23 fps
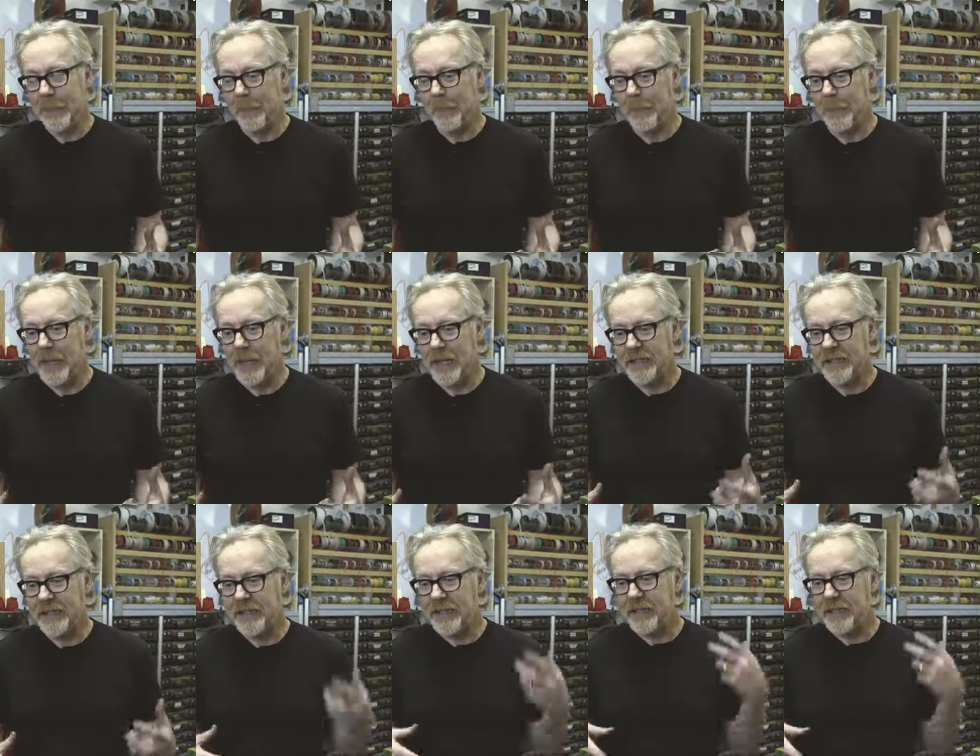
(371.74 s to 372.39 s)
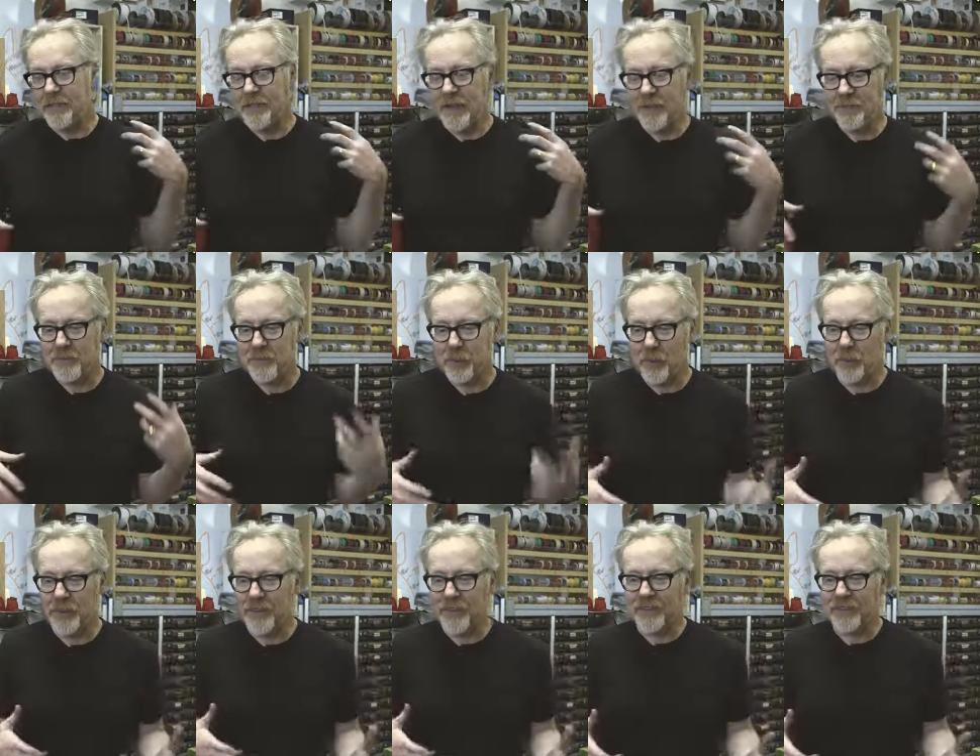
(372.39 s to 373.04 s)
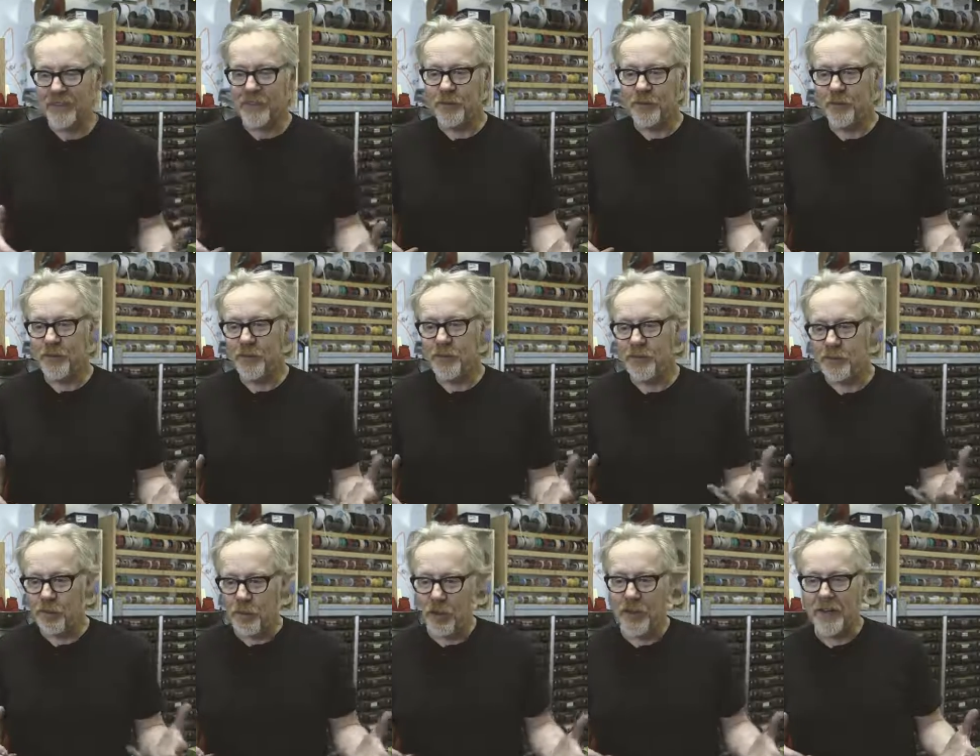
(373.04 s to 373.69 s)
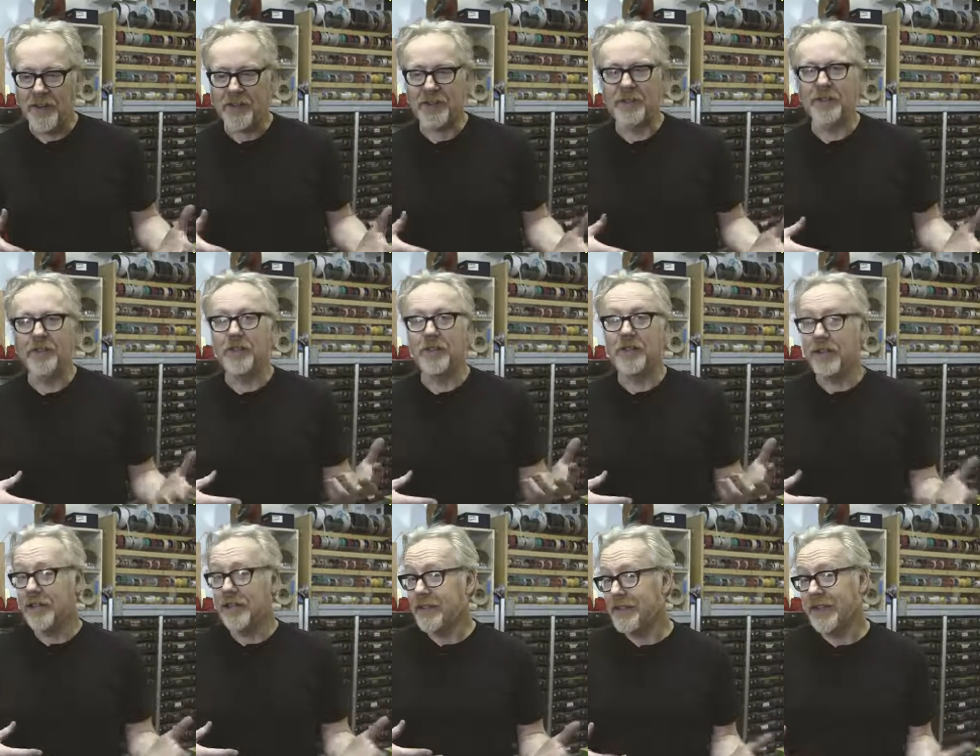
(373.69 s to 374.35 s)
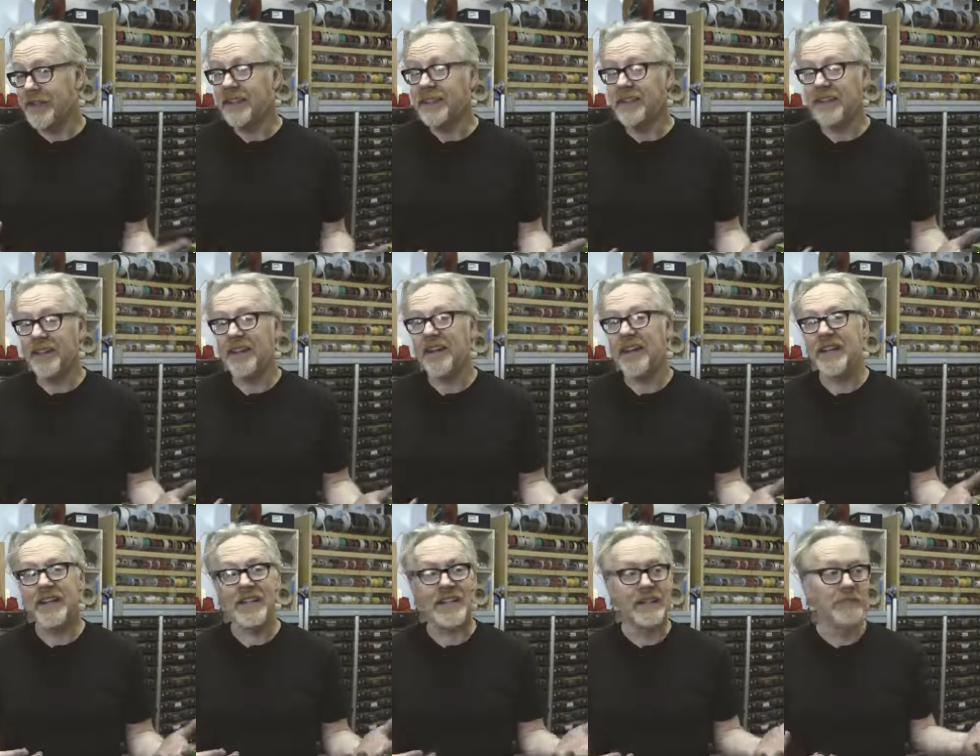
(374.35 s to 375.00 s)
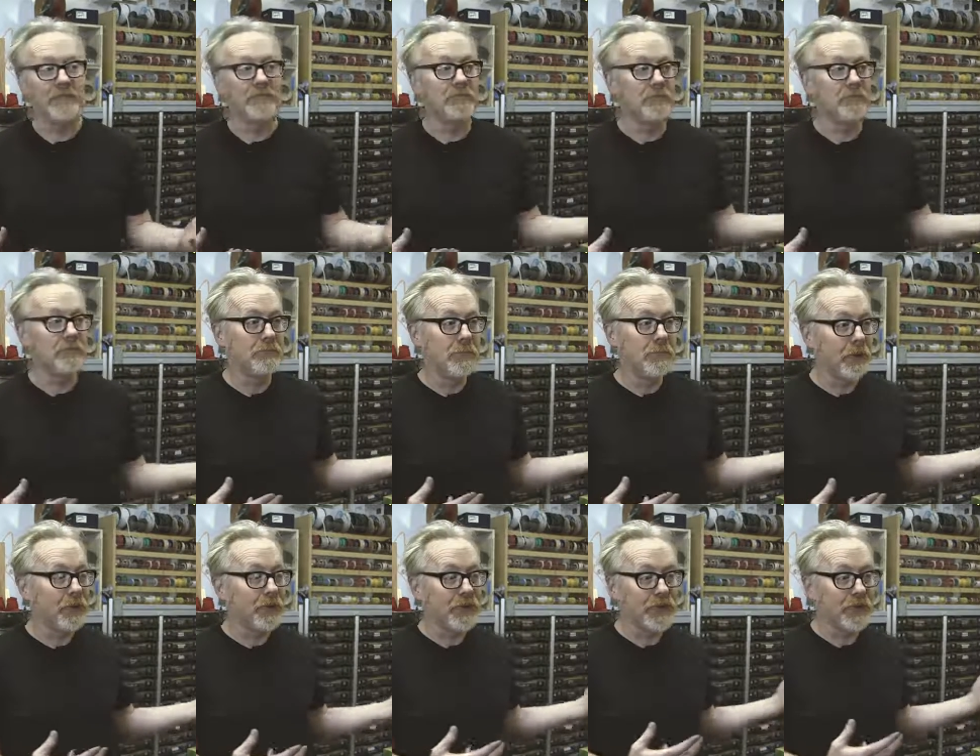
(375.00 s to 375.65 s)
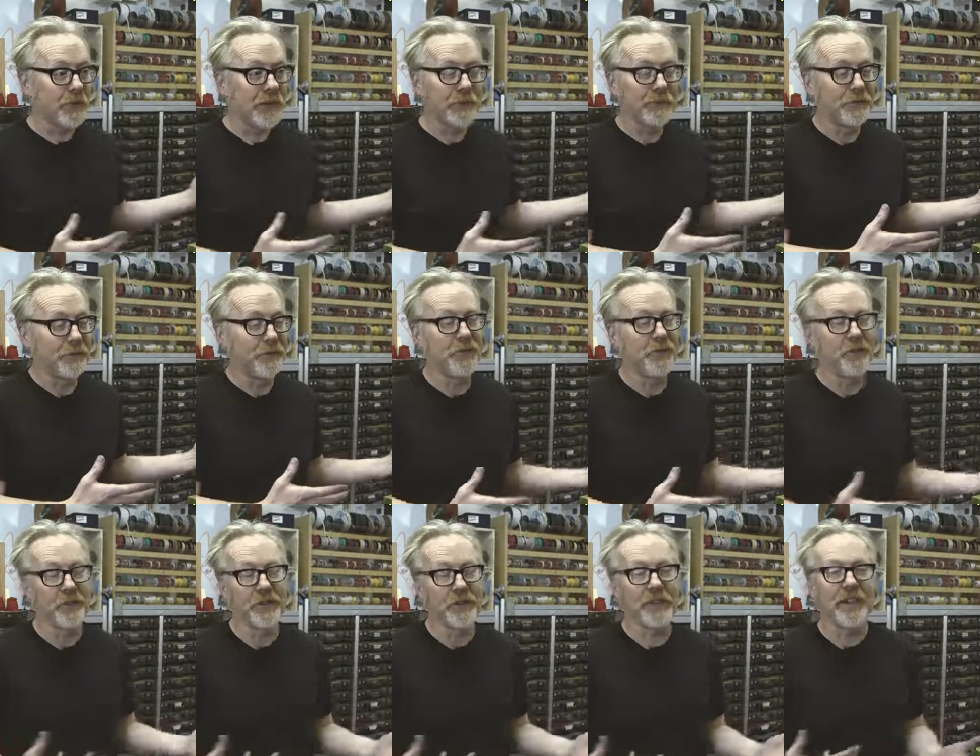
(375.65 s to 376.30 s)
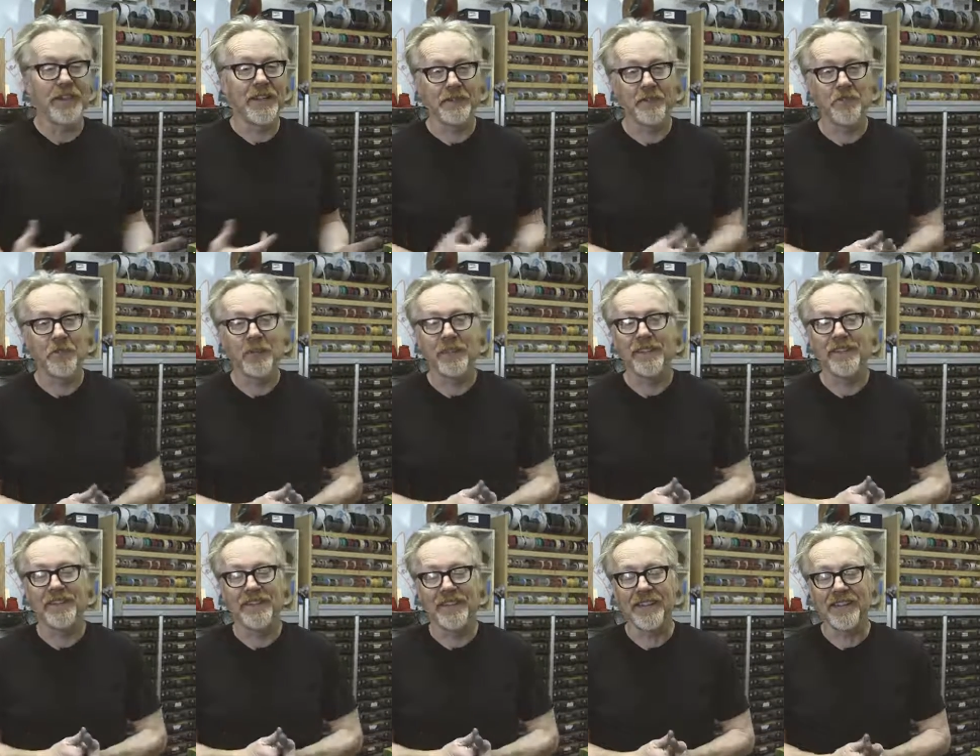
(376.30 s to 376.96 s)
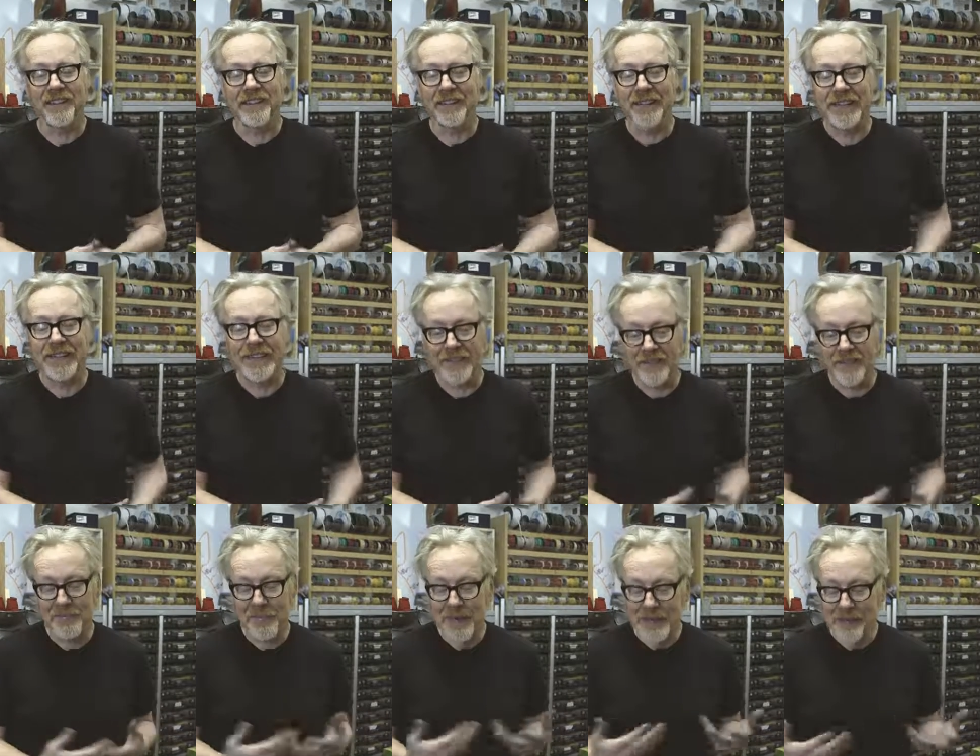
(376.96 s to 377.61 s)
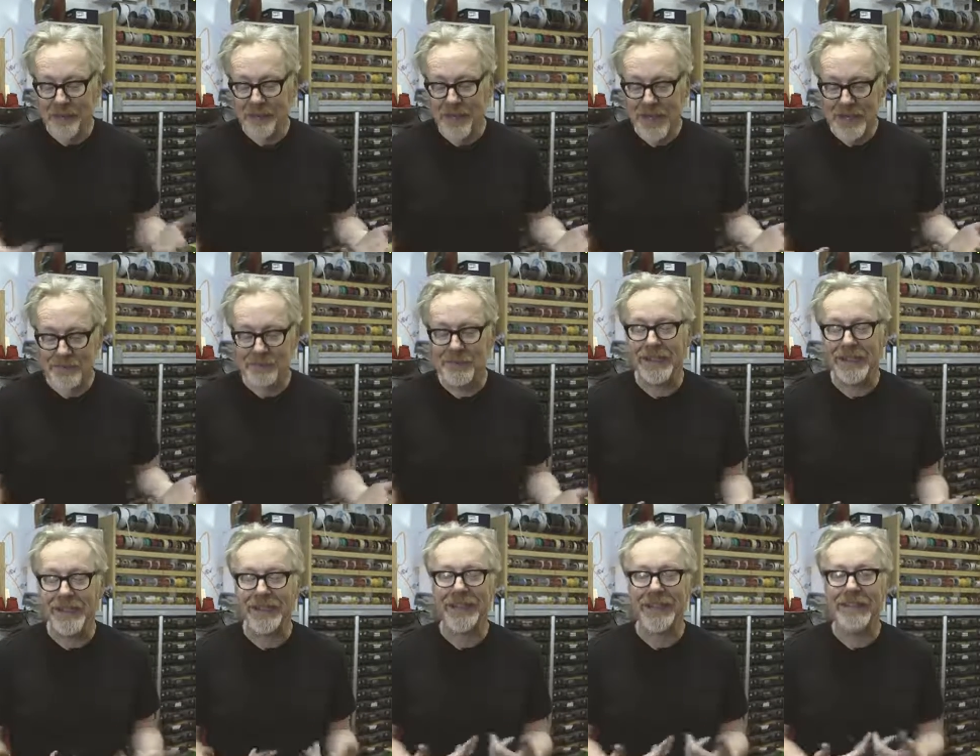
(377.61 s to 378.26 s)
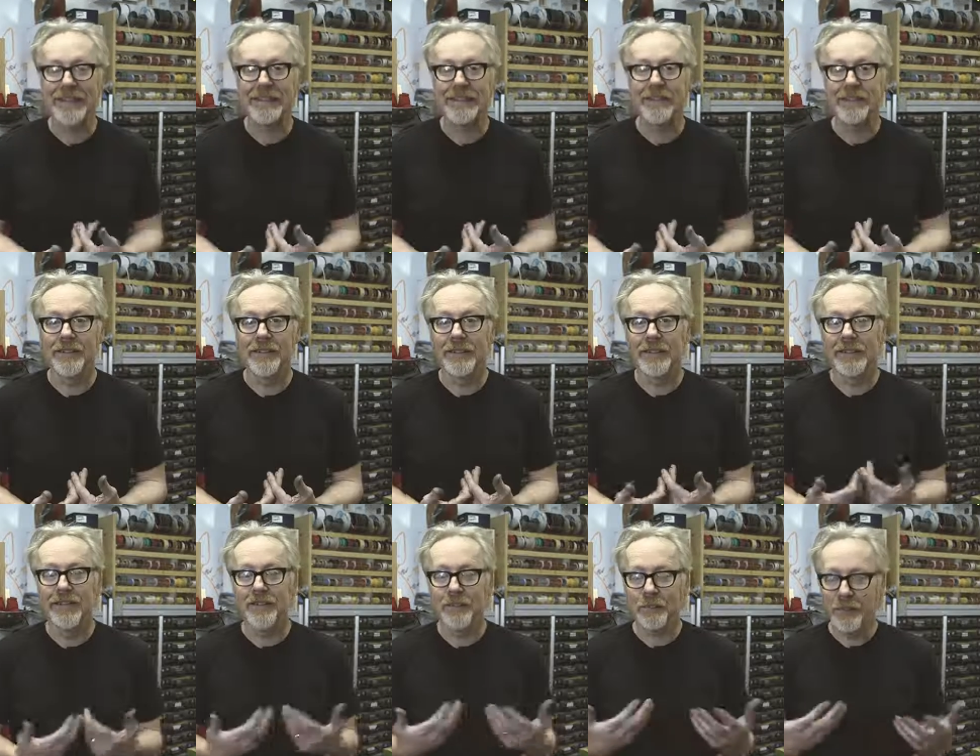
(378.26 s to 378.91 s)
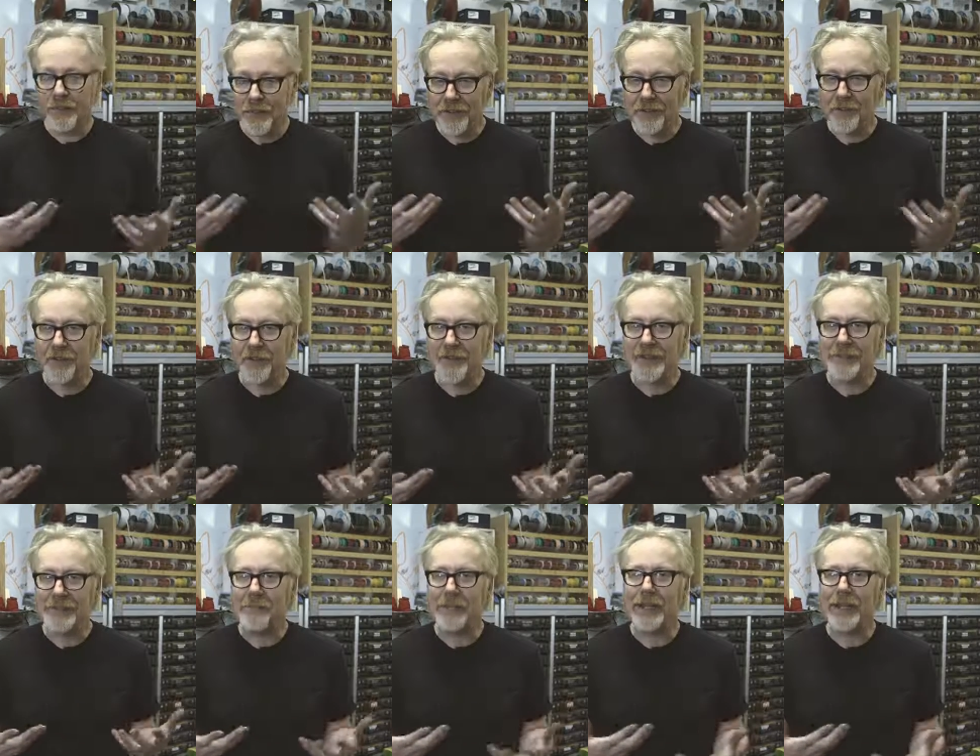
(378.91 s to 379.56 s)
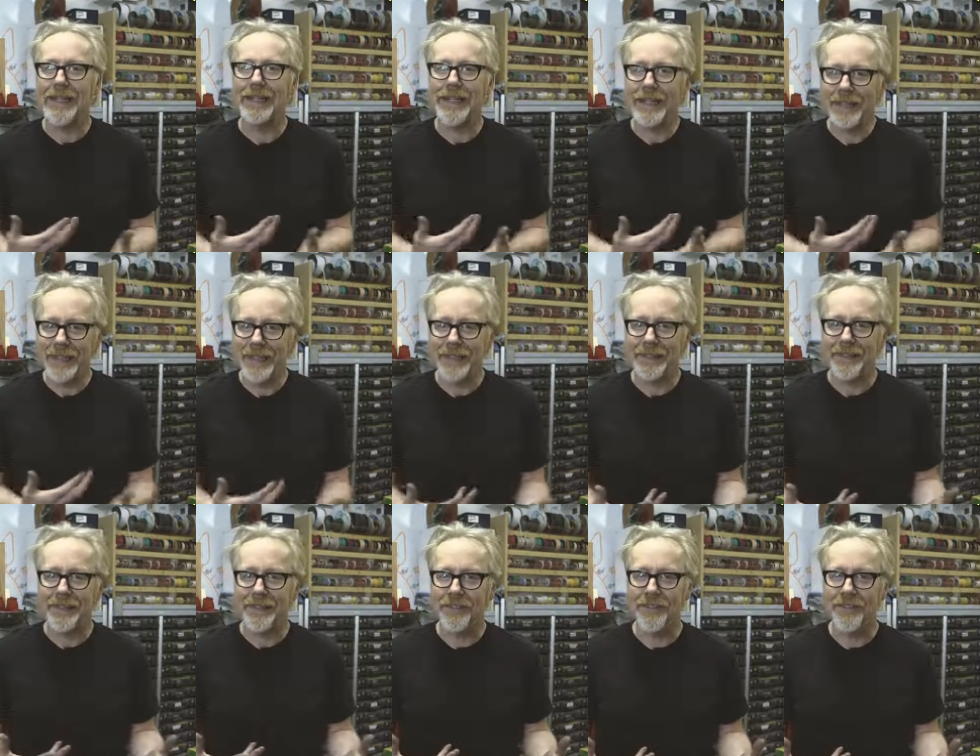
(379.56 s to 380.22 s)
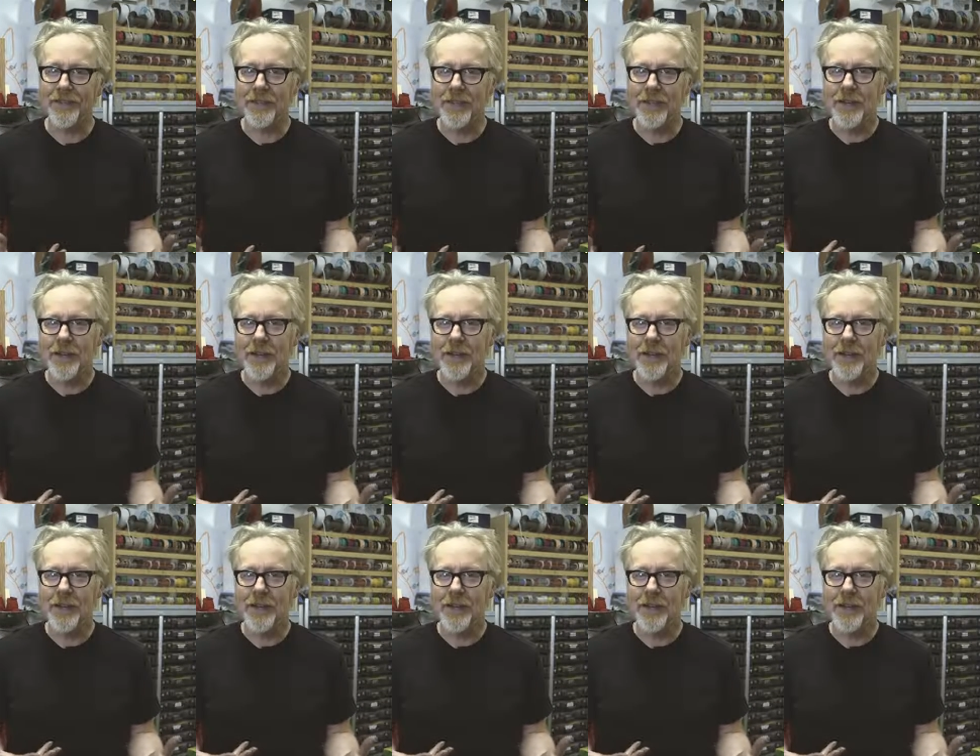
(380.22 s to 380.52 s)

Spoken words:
But if I'm going to chronicle a thing that I am most grateful for at the end of 2016, it's my family, and specifically my kids.